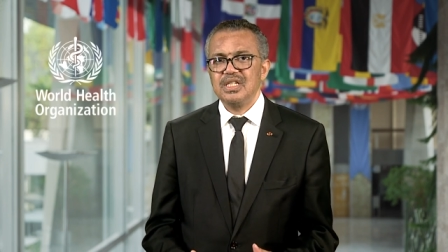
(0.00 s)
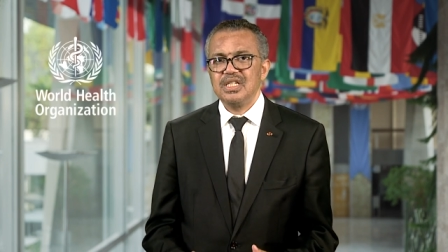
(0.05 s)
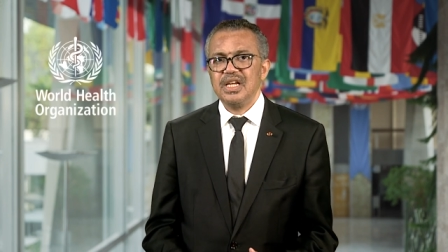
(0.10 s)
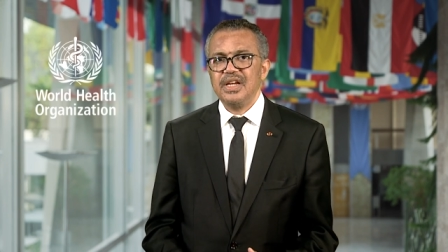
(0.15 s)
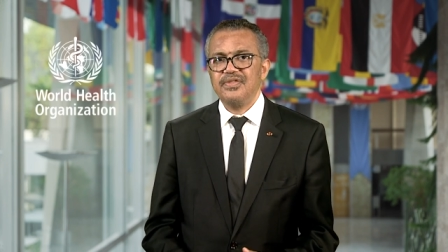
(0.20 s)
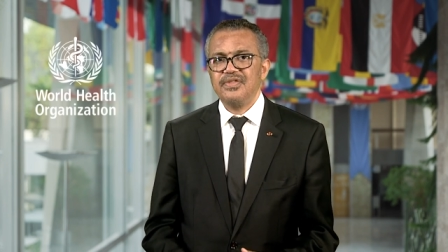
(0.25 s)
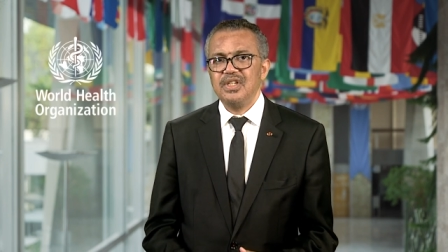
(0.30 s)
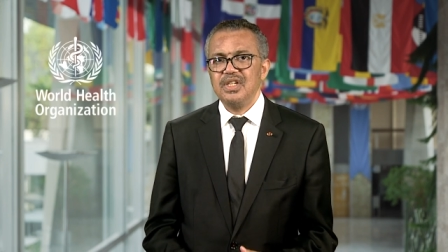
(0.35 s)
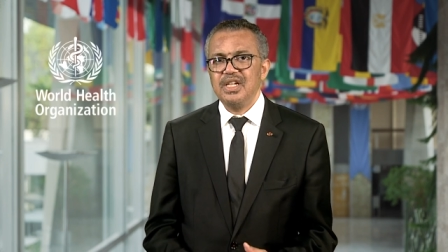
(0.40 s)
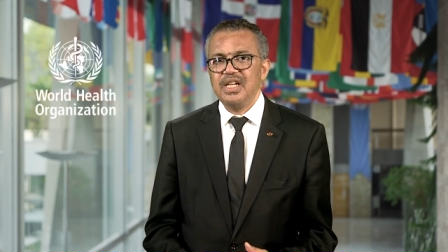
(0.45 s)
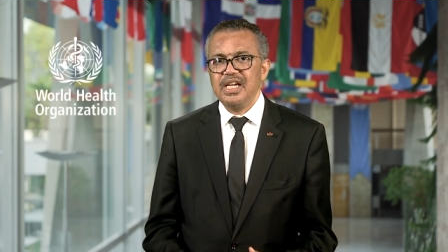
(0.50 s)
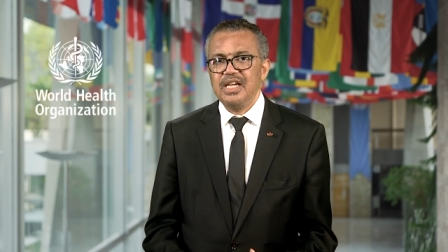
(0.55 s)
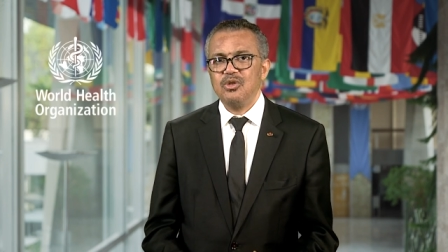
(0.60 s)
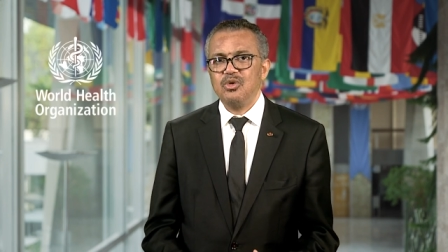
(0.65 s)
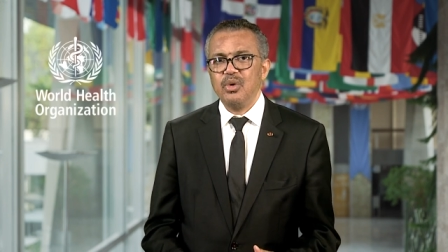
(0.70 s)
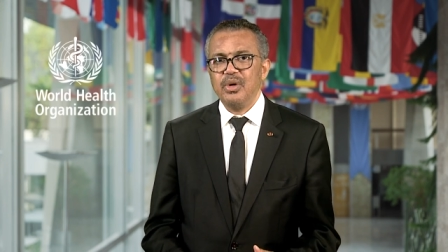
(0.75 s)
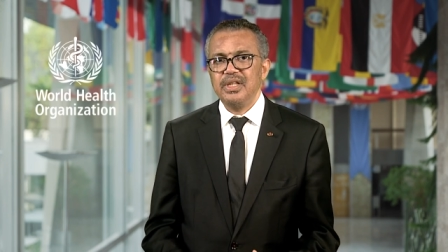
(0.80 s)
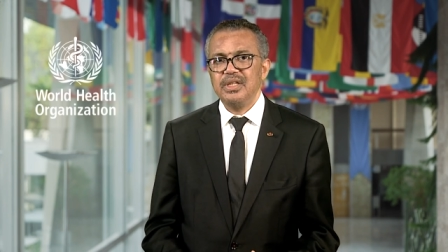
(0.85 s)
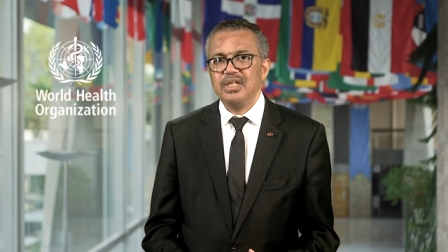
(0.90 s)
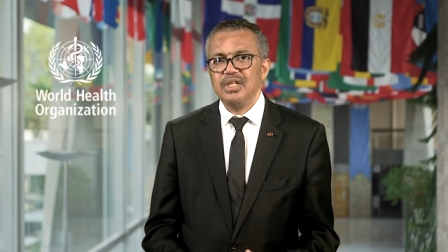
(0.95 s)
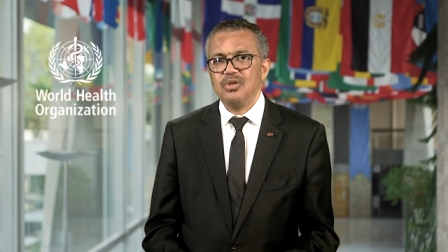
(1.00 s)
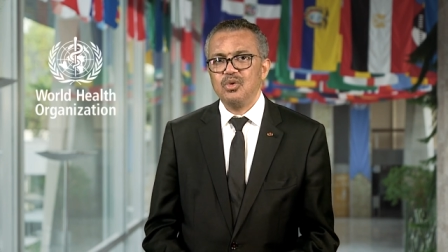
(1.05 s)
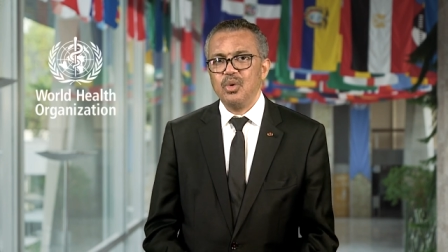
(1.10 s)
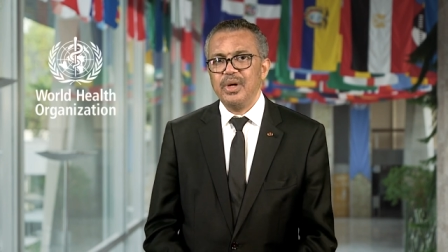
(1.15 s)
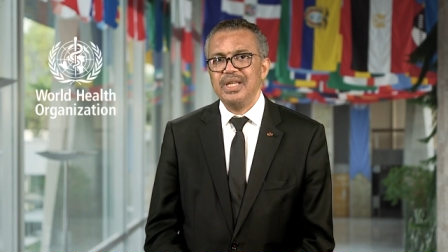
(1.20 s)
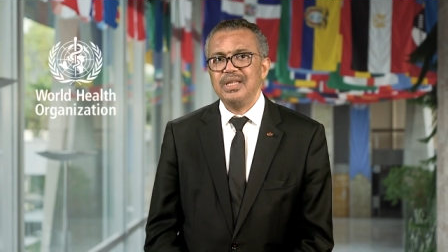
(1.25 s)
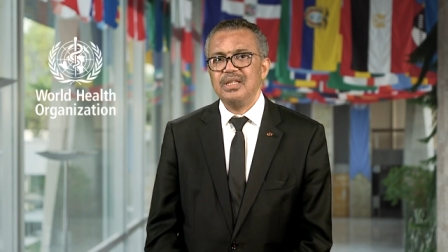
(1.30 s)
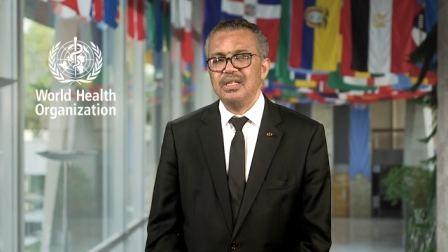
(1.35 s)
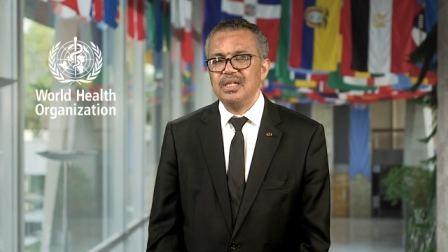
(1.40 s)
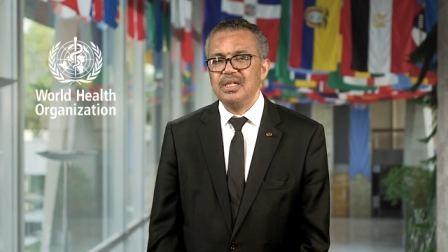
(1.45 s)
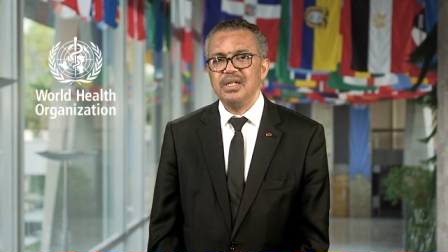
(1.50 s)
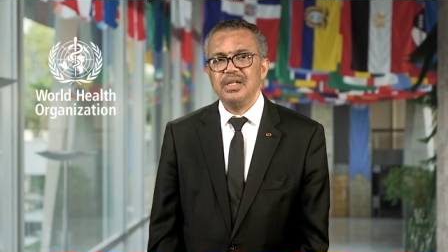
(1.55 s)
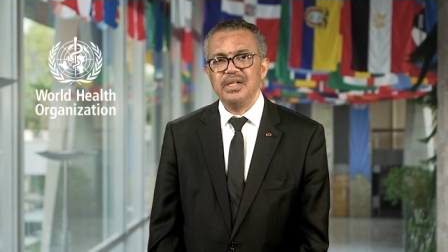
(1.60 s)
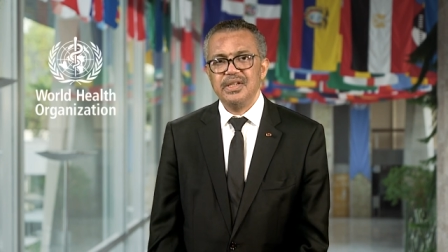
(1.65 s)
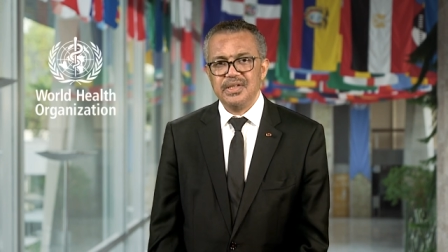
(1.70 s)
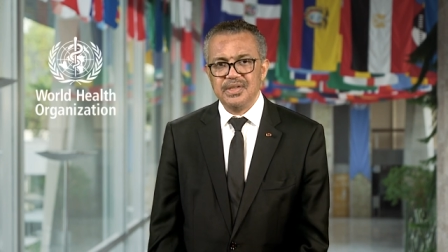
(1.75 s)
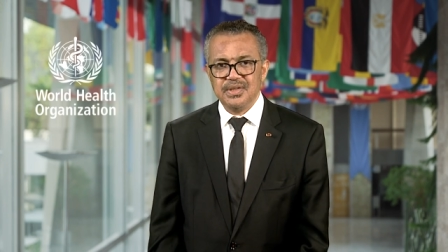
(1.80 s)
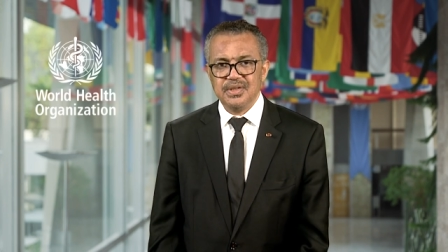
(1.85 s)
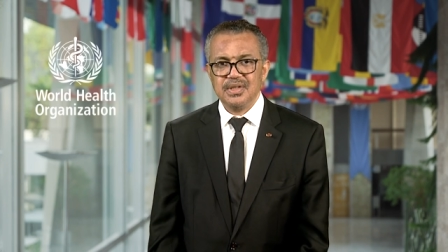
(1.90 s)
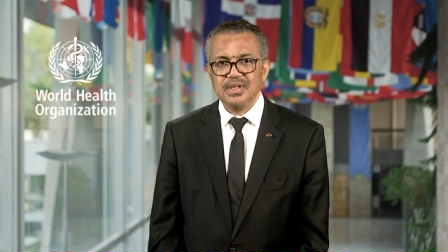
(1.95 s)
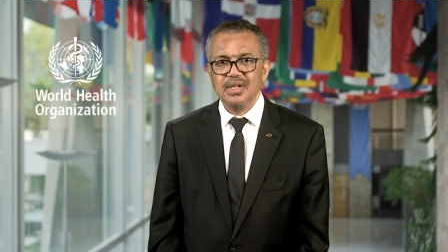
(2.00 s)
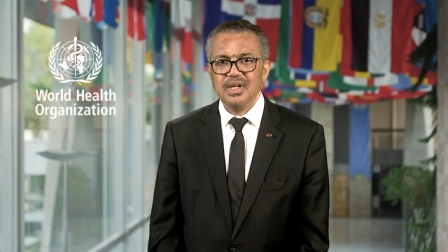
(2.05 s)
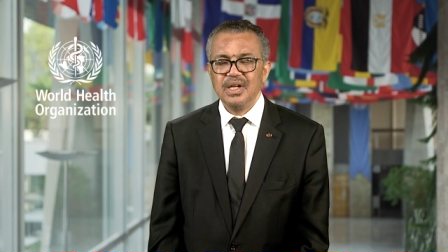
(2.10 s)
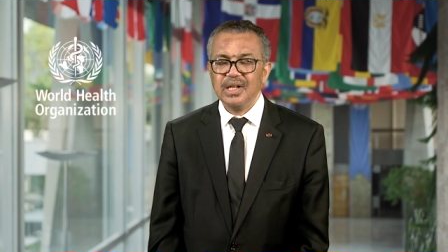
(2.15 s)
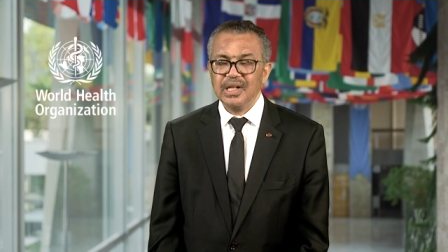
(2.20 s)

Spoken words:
Safety Day 2020 is